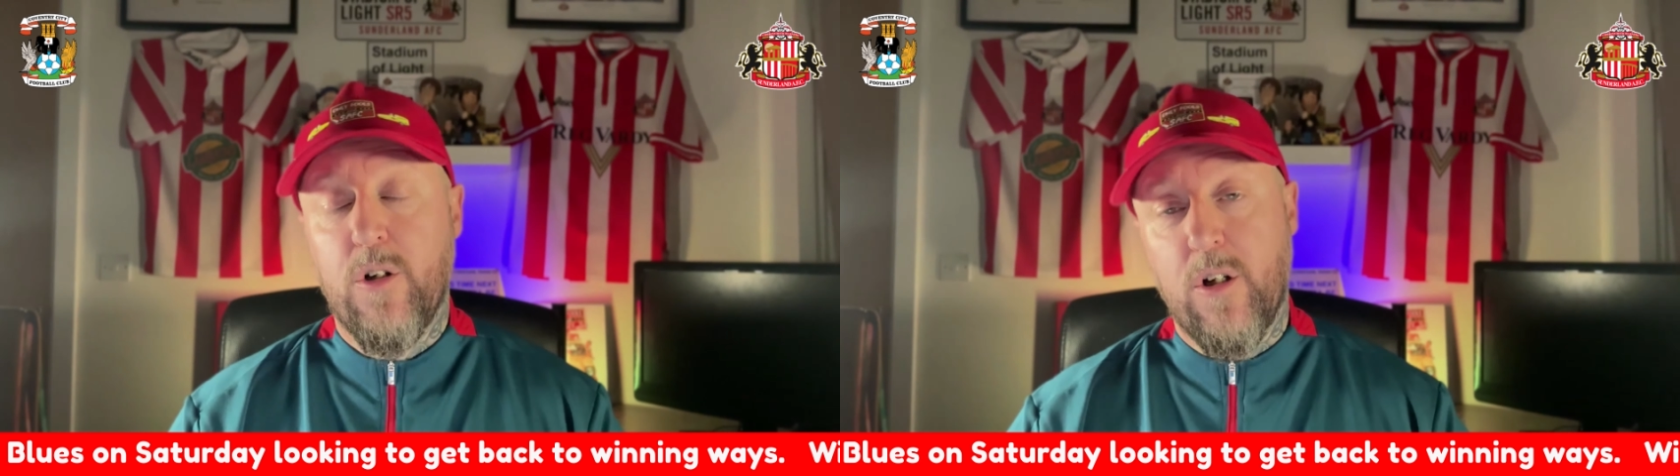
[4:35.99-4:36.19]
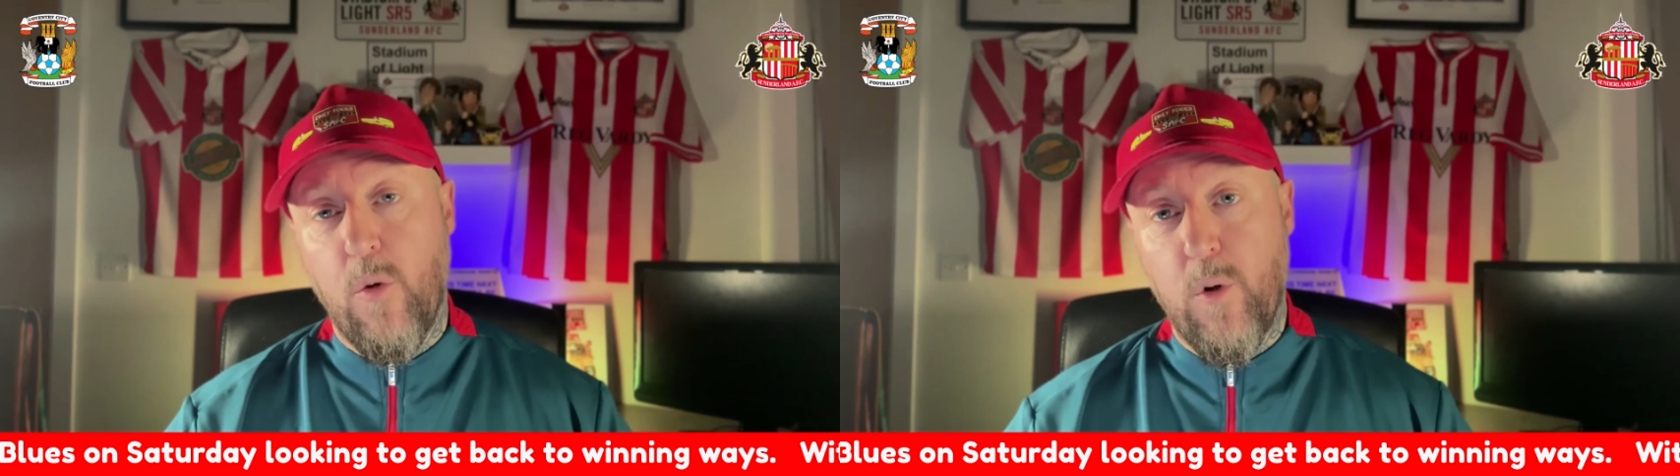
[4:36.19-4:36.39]

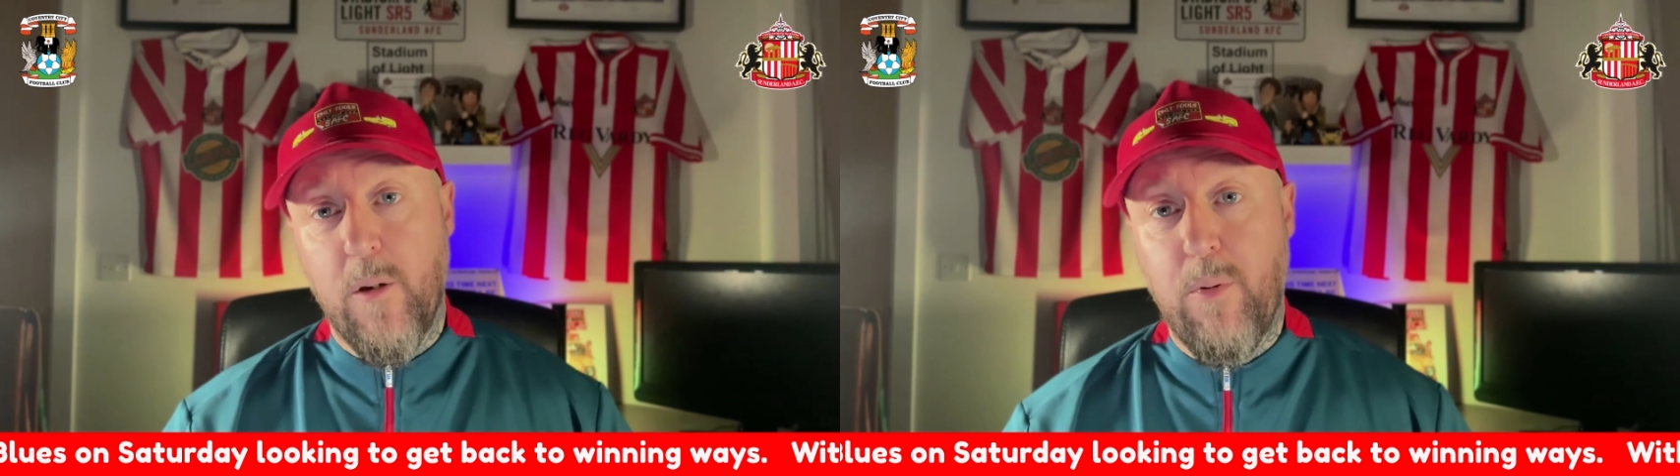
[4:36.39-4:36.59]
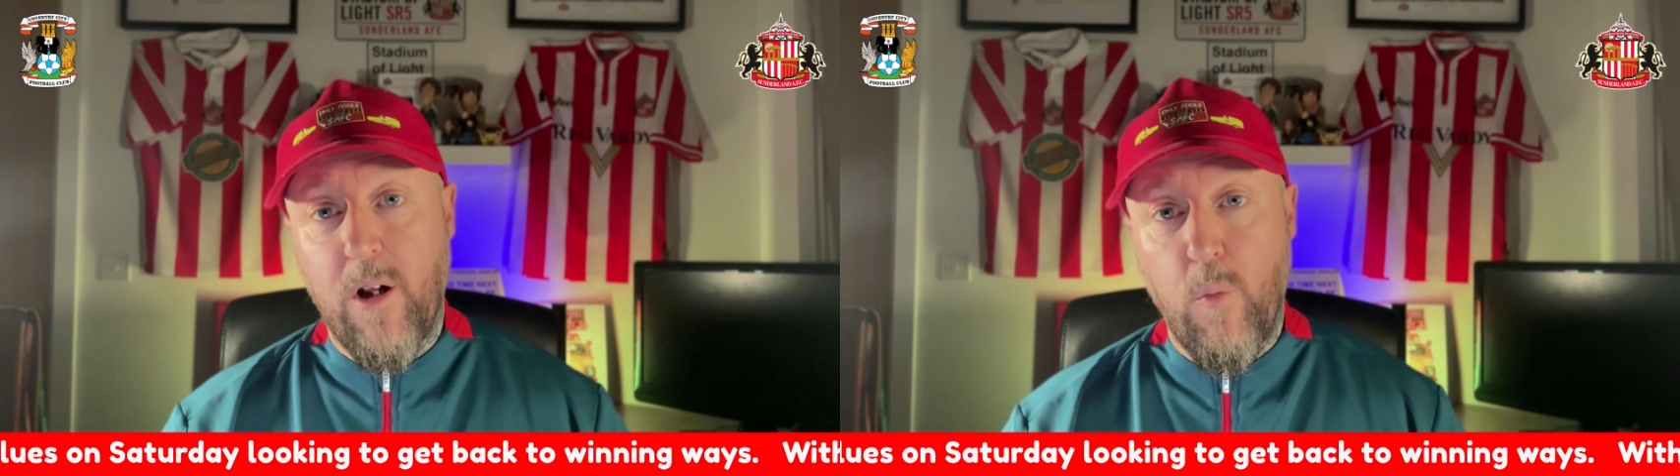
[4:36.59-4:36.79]
Will
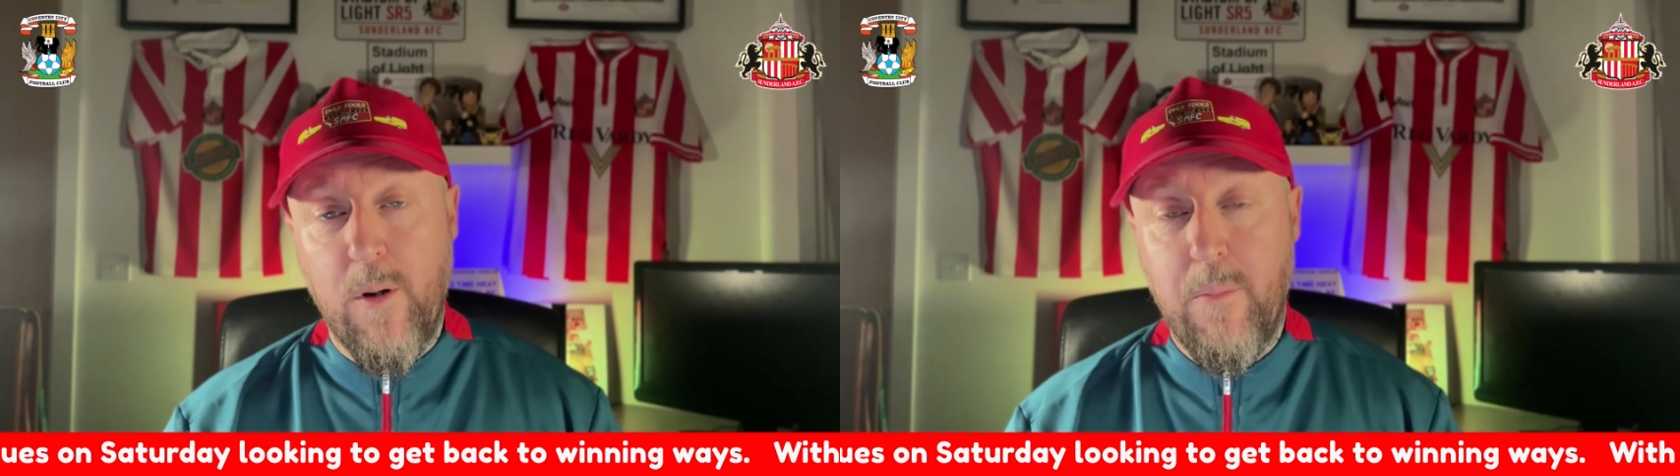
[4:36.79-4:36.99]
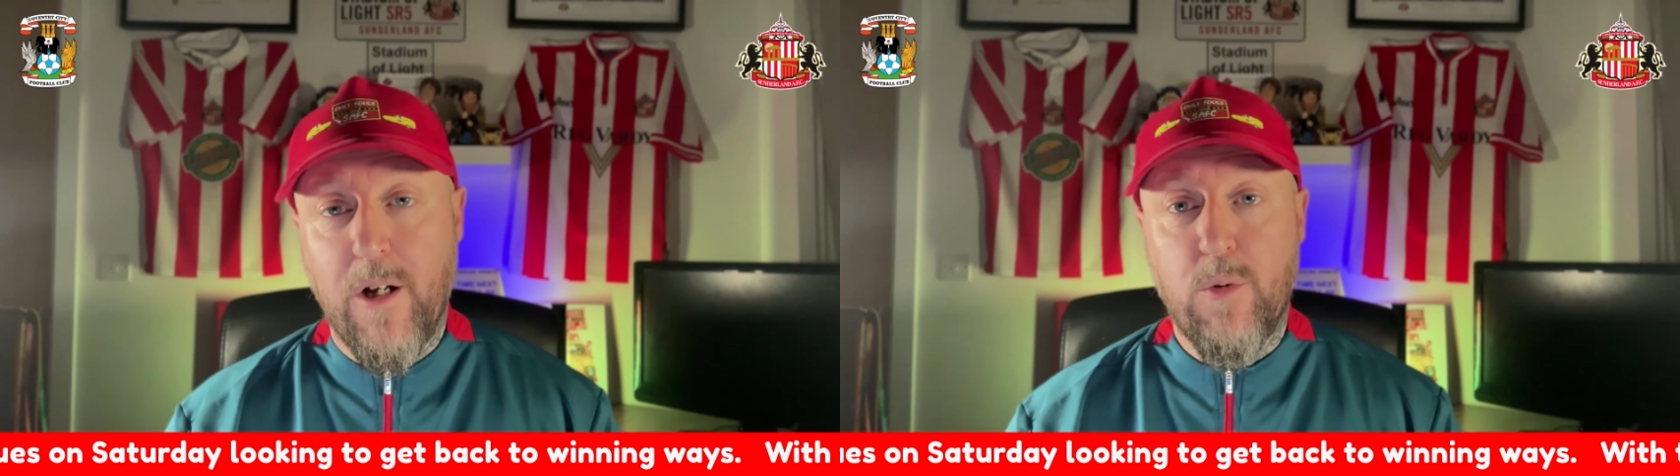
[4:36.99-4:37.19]
he play
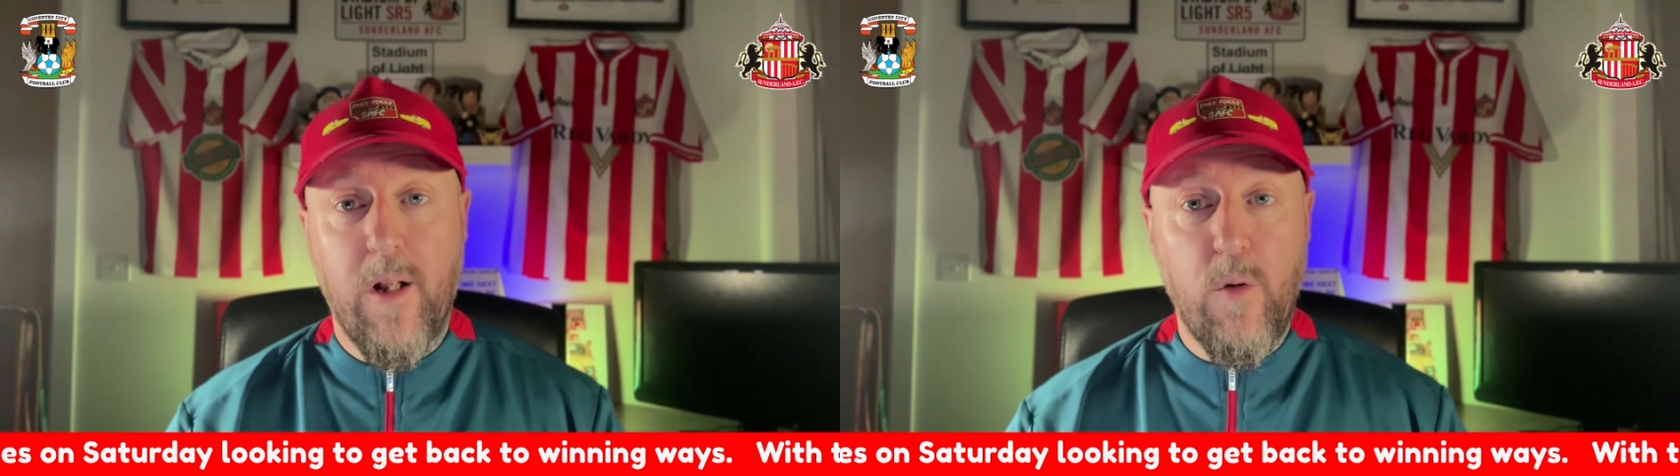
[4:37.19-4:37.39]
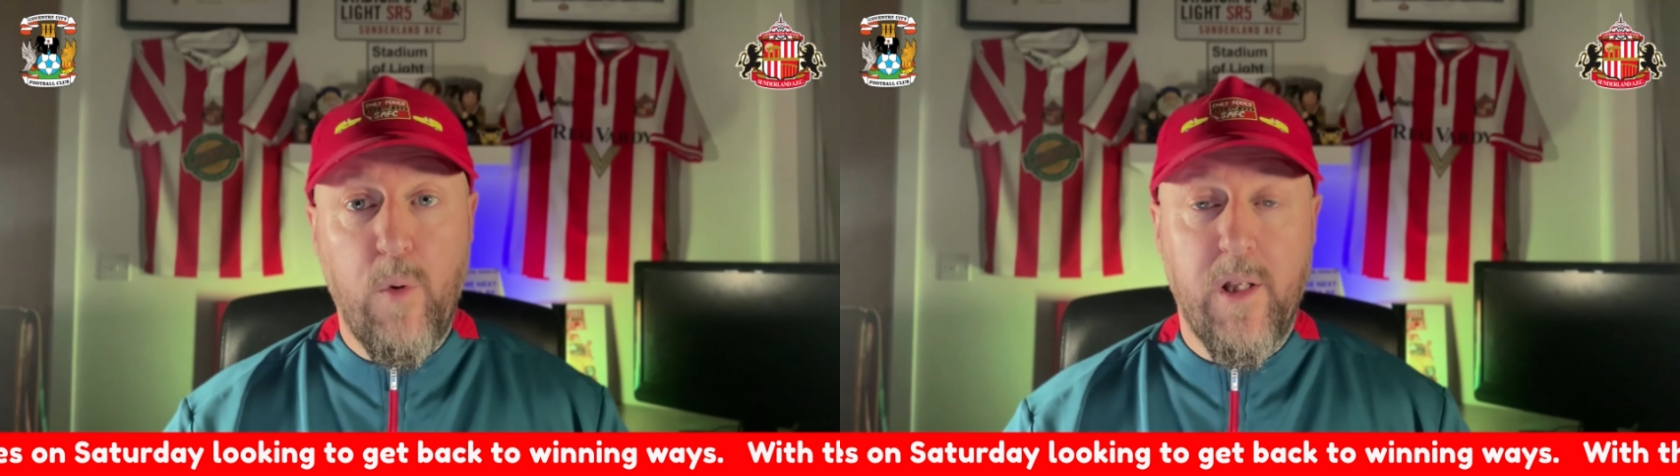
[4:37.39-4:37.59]
wing backs? We'll
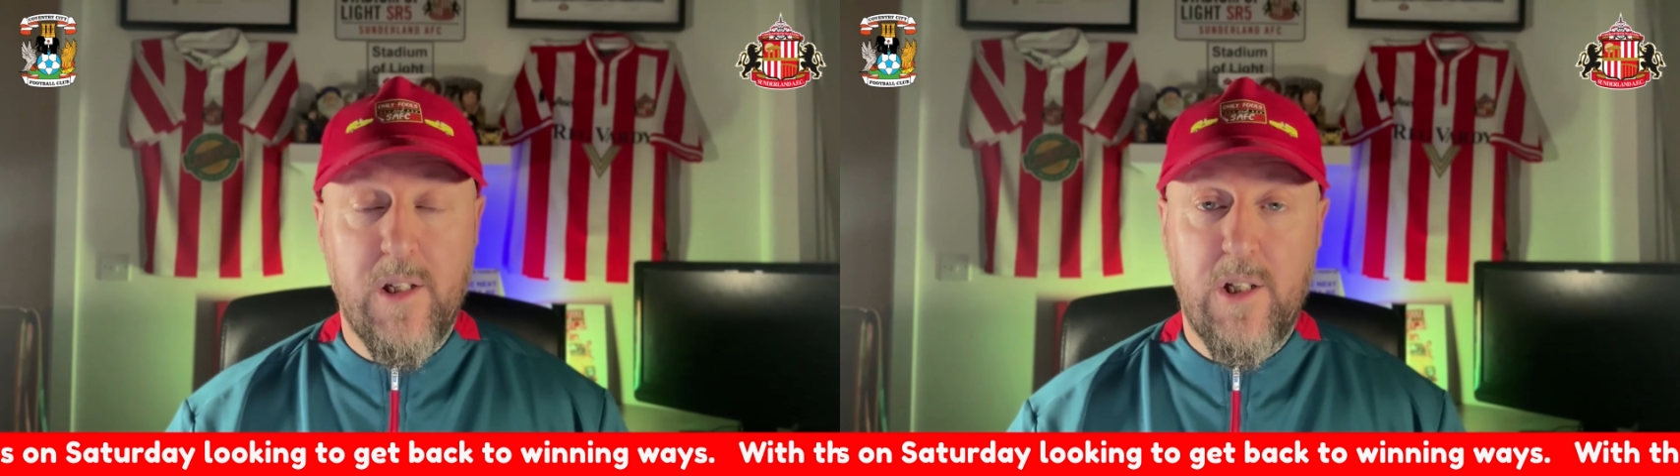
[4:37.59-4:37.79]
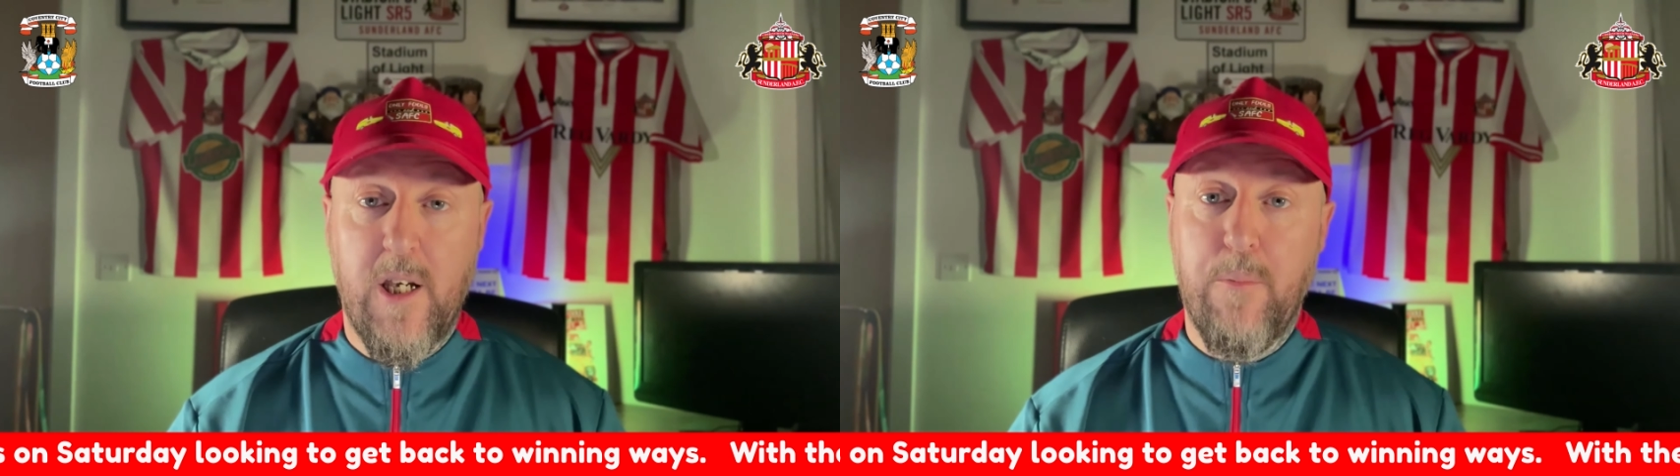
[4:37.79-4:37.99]
have to wait and
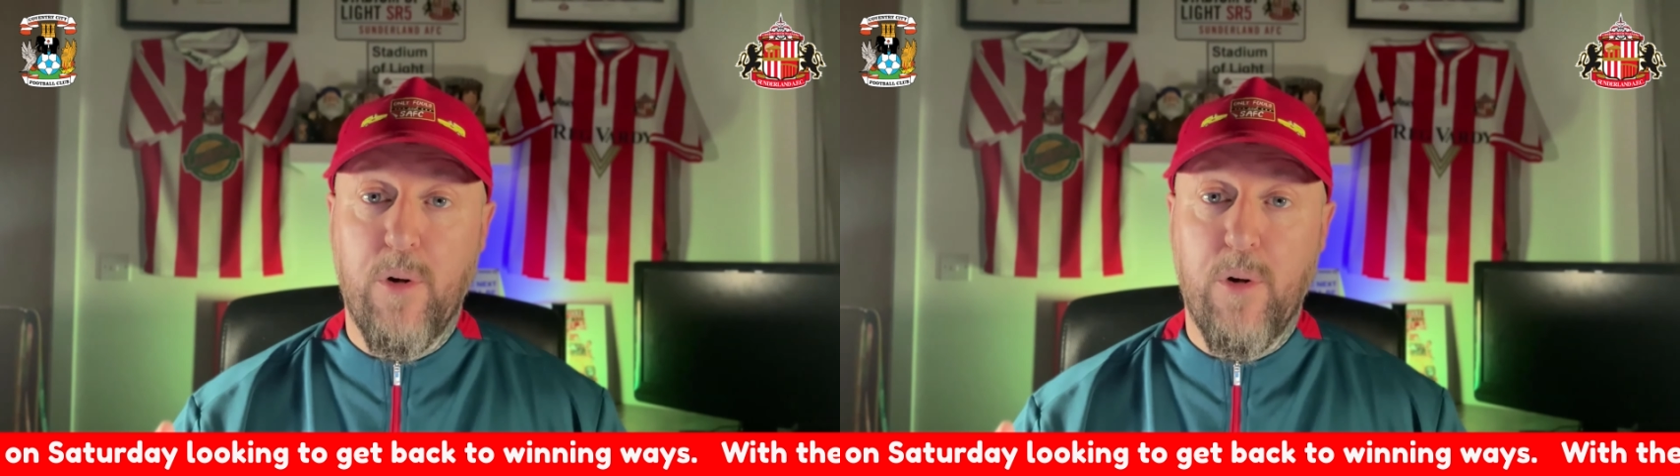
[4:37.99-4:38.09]
see.